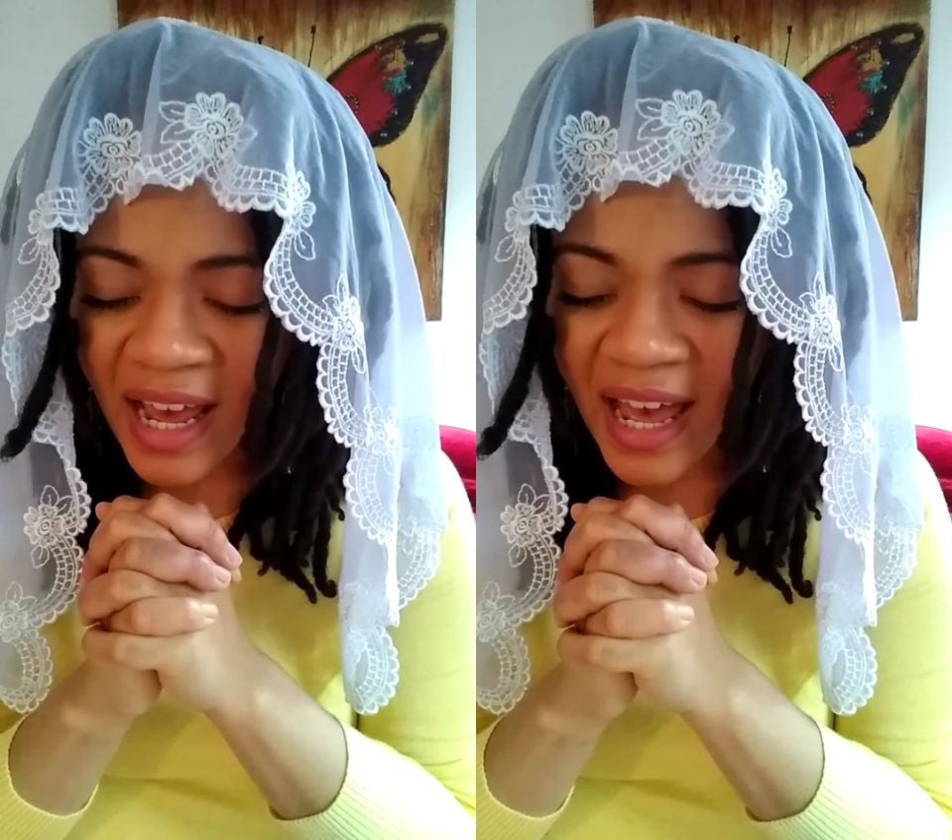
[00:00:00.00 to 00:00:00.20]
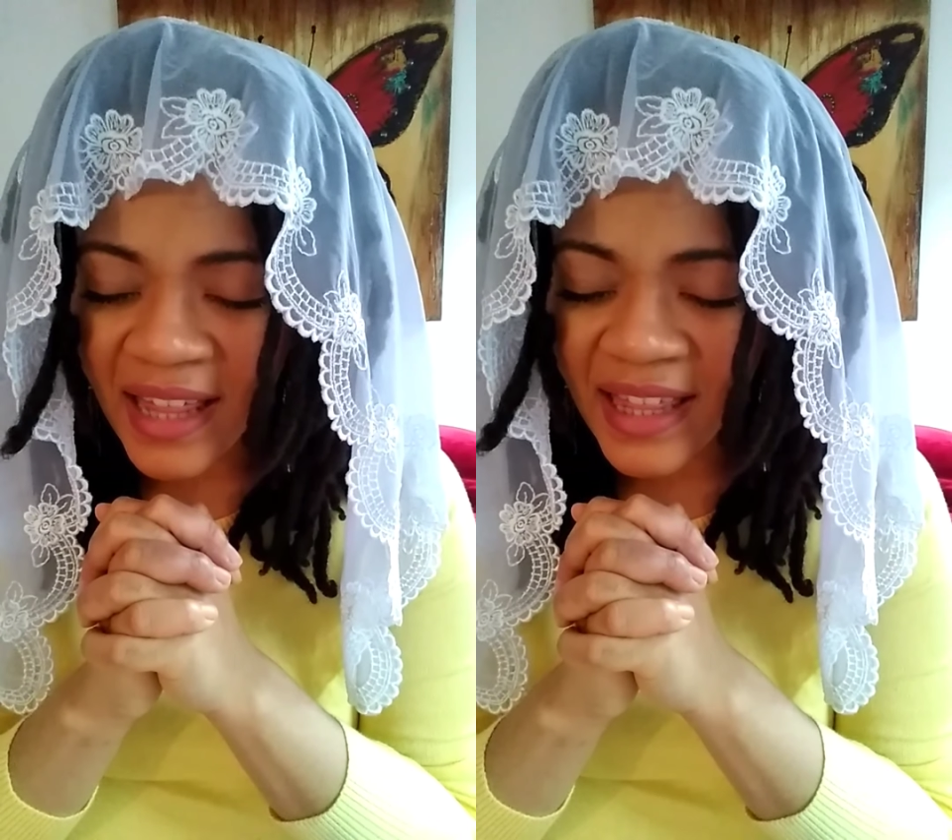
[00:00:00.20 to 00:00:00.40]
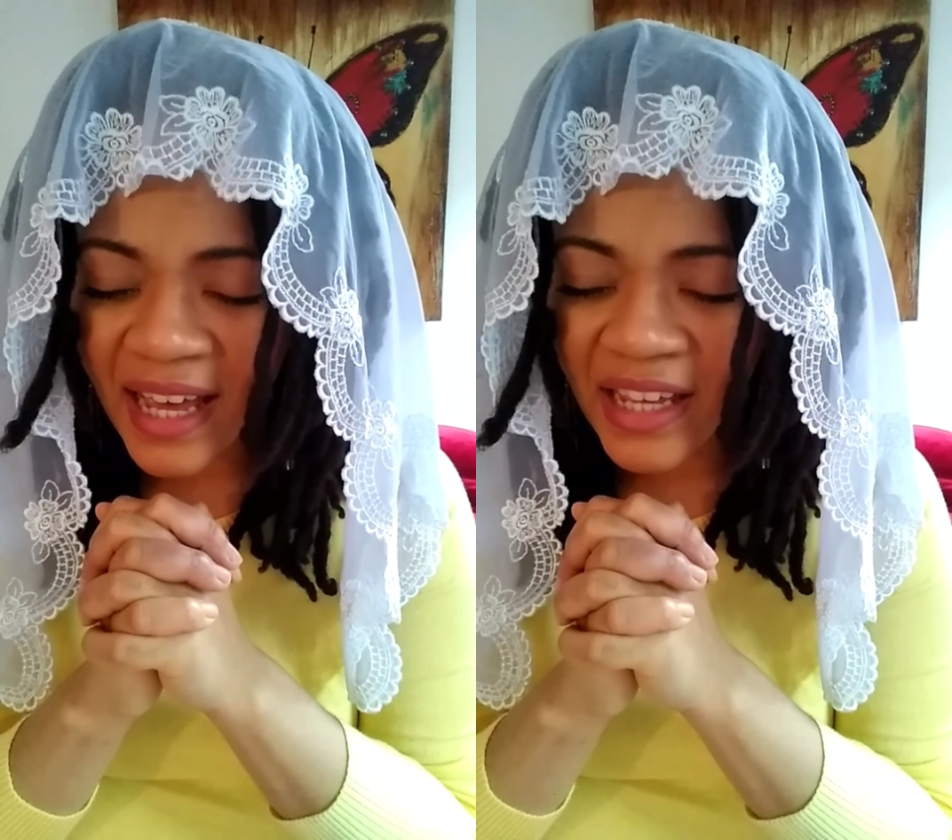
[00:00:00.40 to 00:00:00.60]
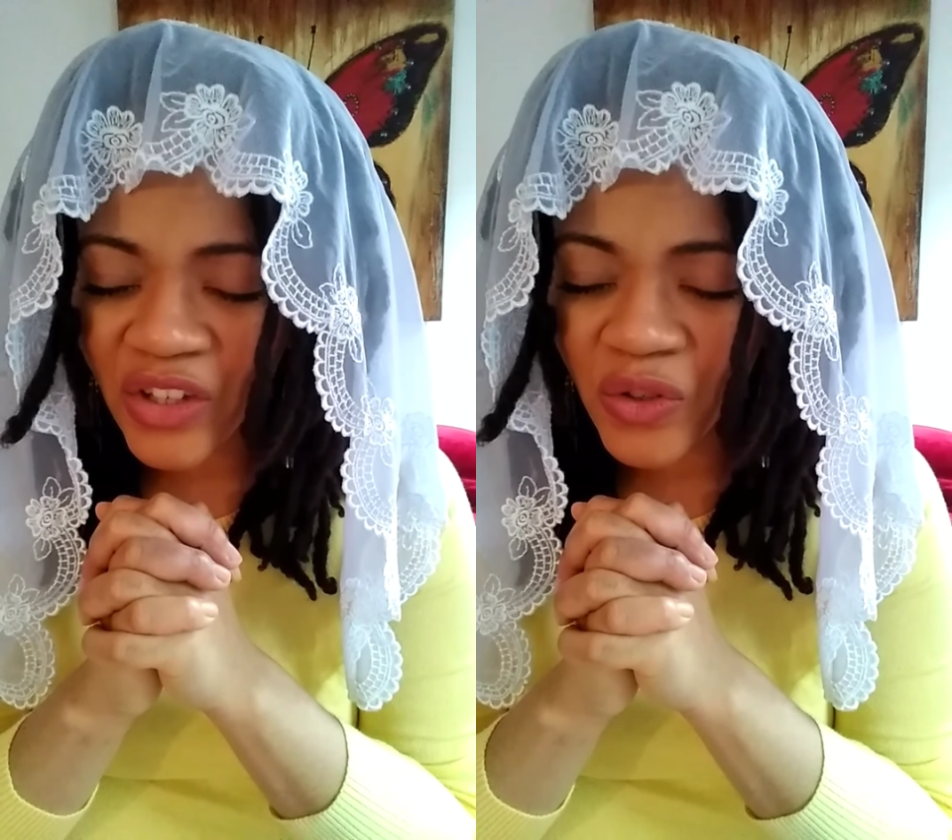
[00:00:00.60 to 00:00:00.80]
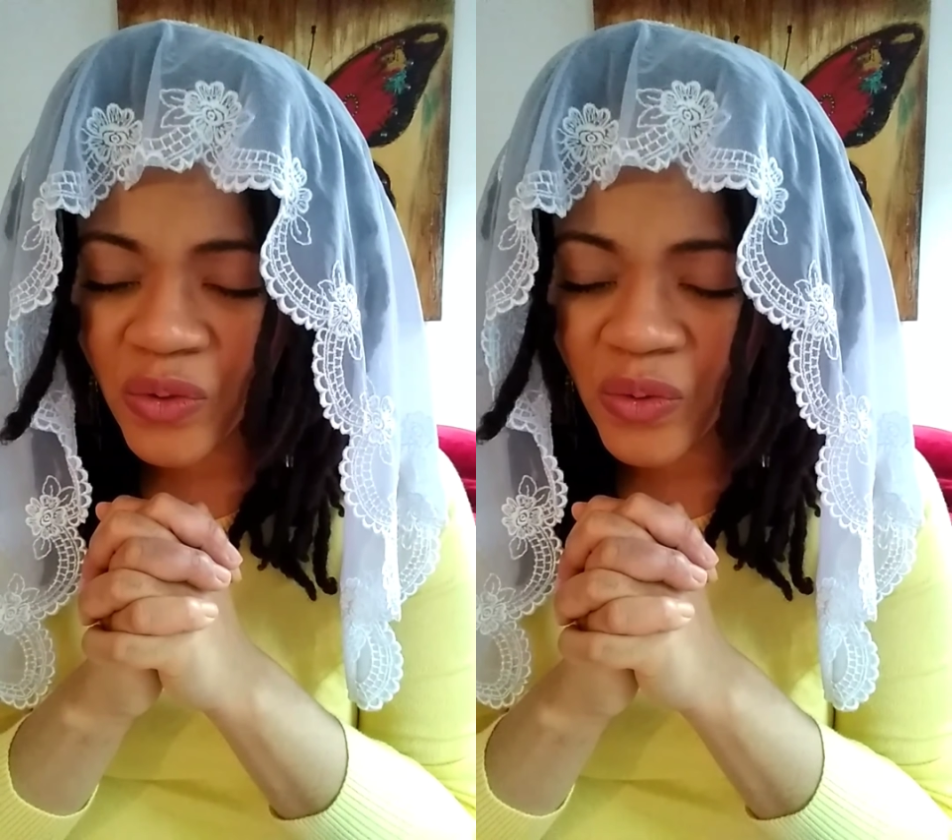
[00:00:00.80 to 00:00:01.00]
and that
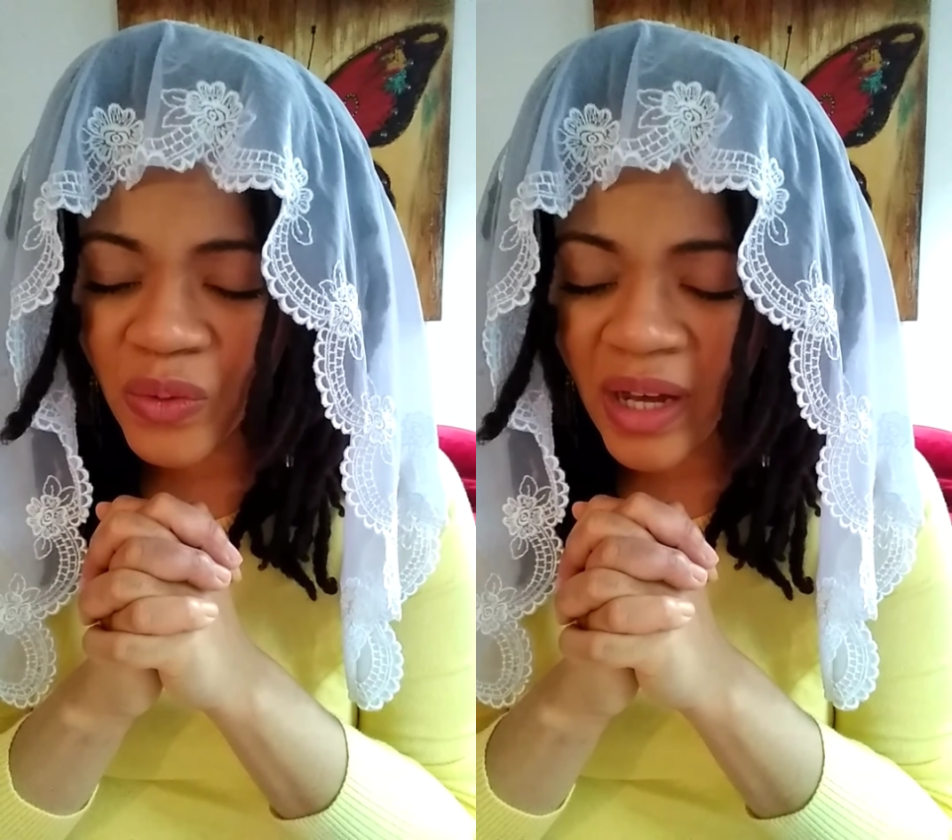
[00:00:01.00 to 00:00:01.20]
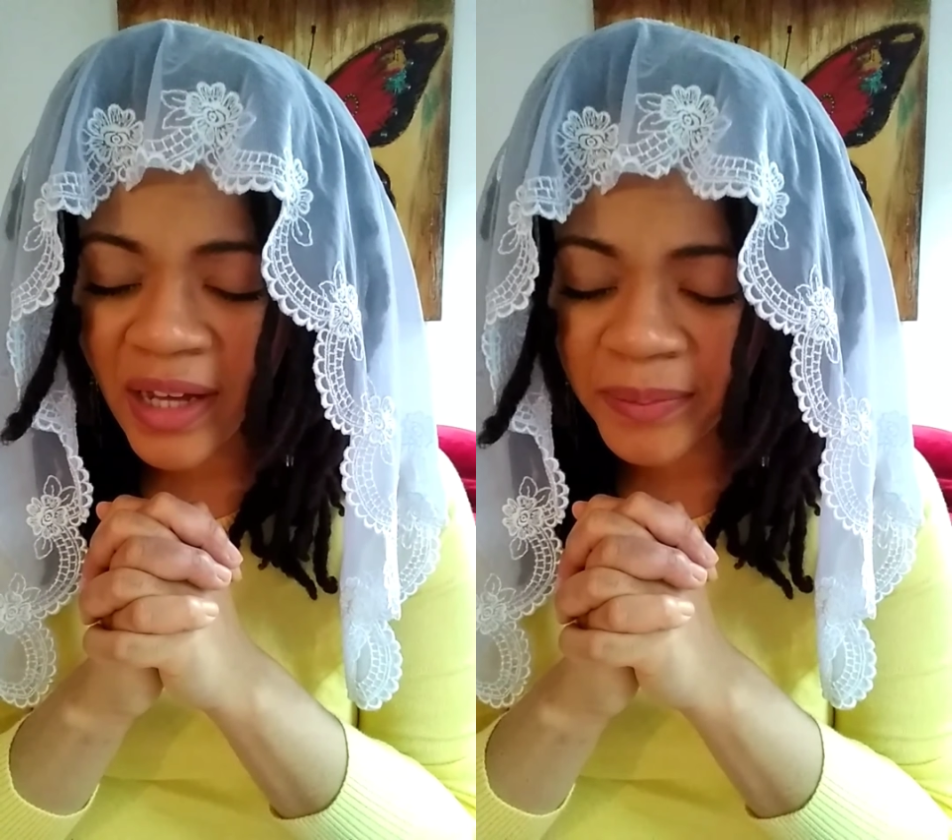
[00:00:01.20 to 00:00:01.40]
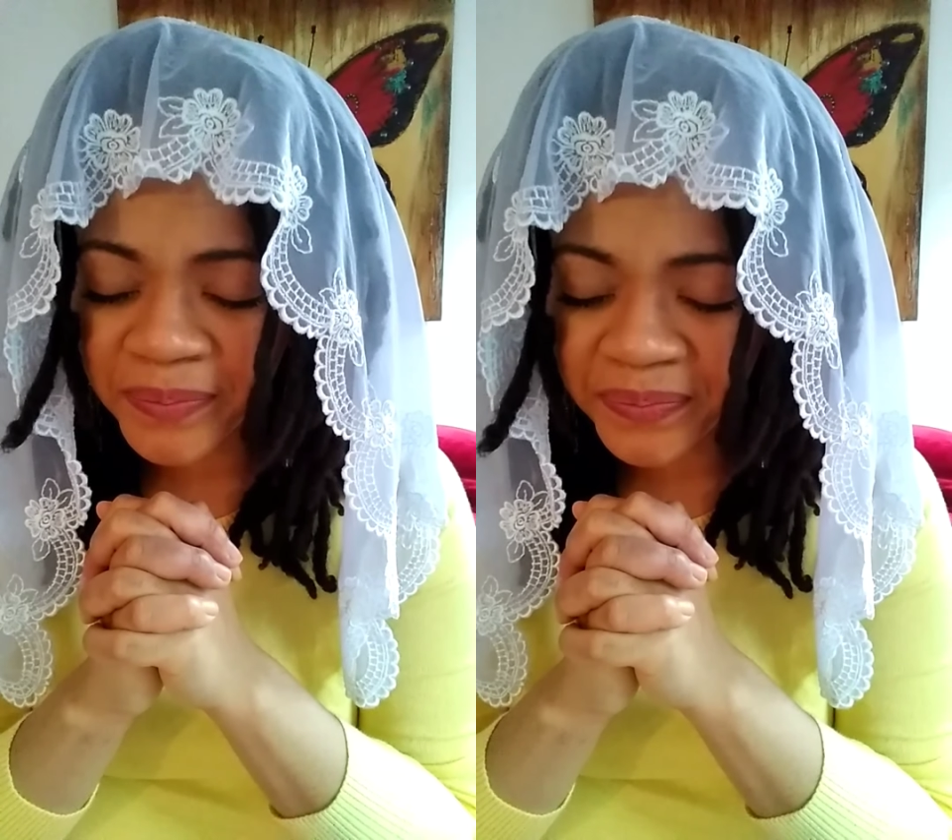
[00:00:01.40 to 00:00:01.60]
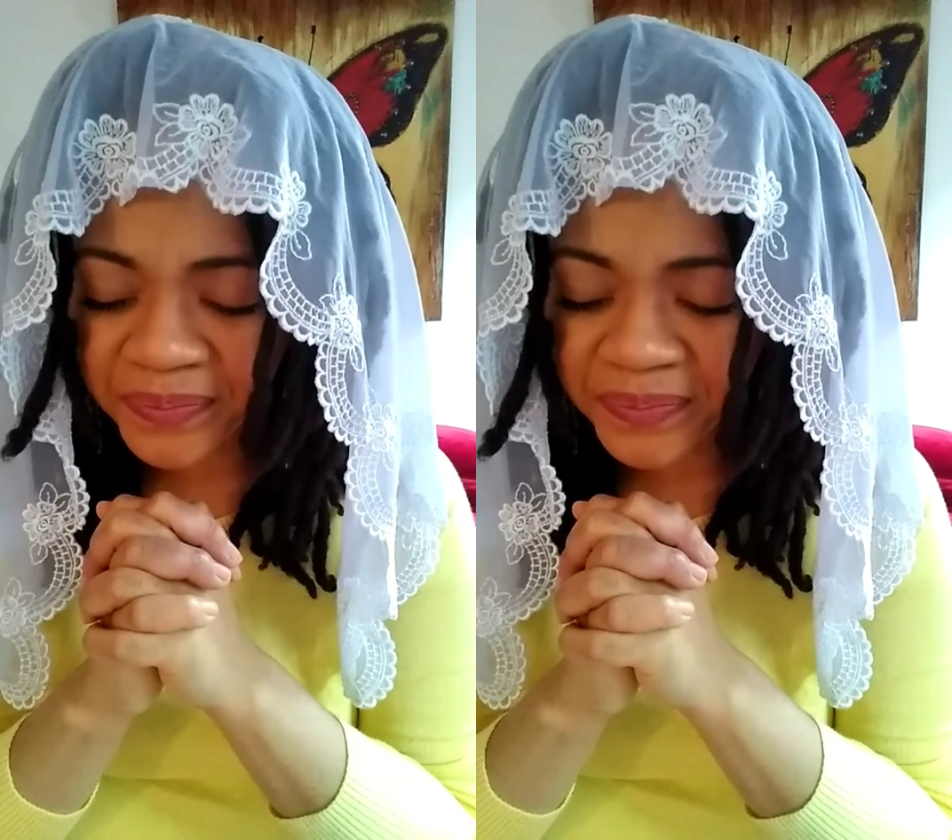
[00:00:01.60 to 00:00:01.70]
you have